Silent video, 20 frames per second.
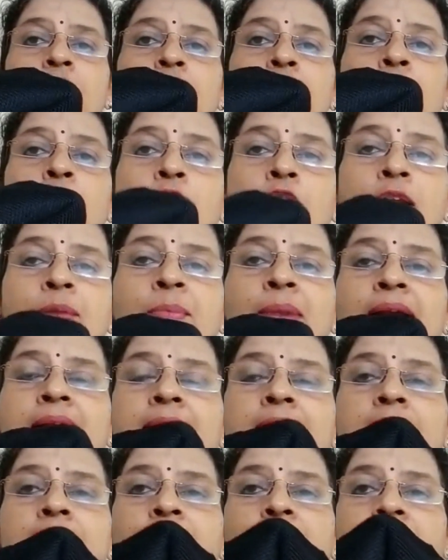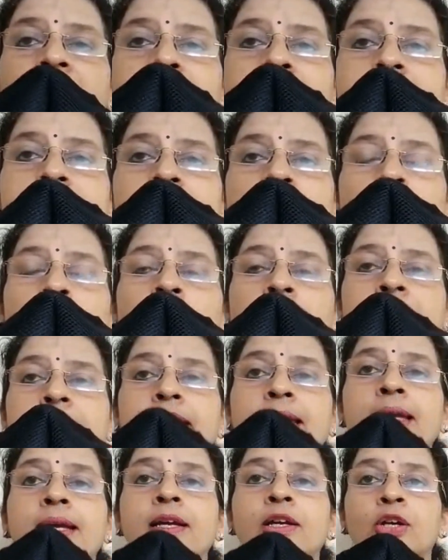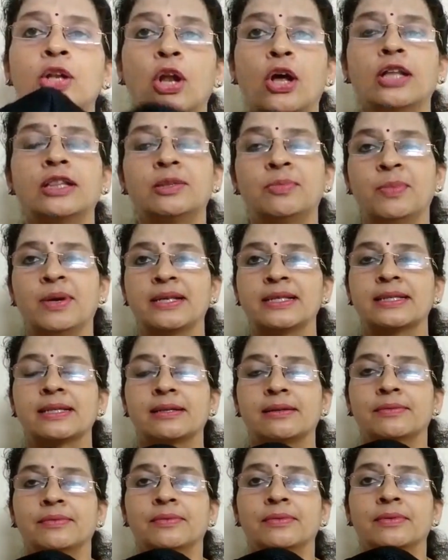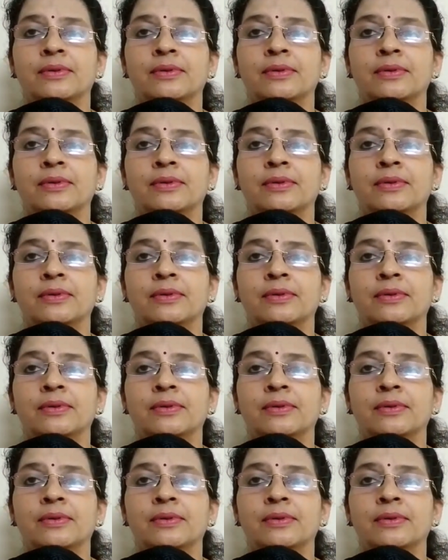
non-medical mask or the cloth mask.